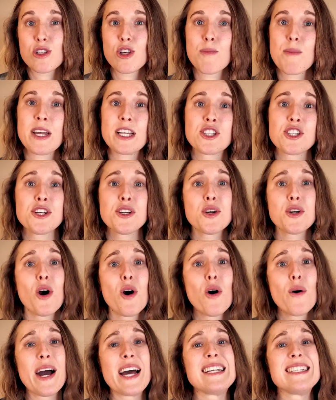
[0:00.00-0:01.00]
so make sure you
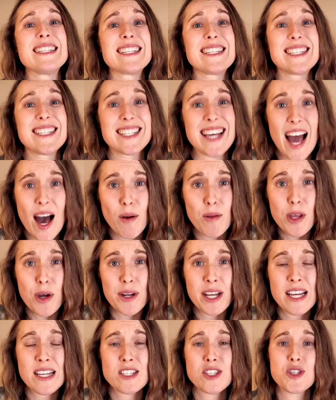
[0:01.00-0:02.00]
go and download
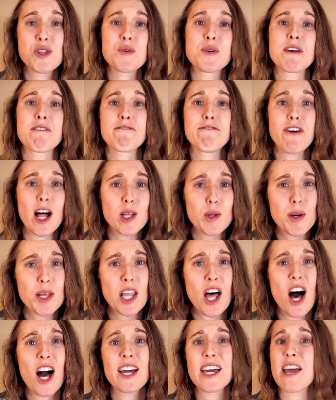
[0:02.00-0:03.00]
it so you can follow
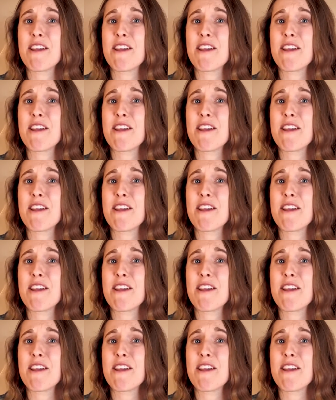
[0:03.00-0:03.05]
along